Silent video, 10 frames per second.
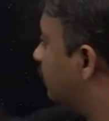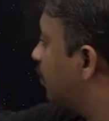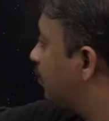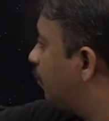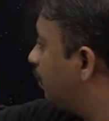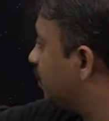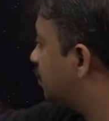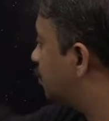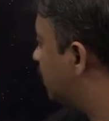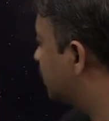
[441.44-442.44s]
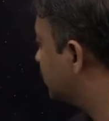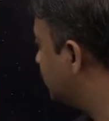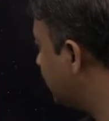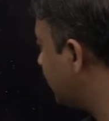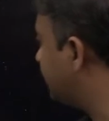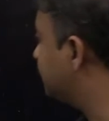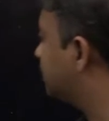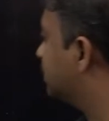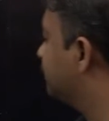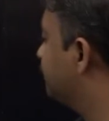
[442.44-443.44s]
from west towards
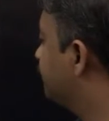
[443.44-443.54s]
east,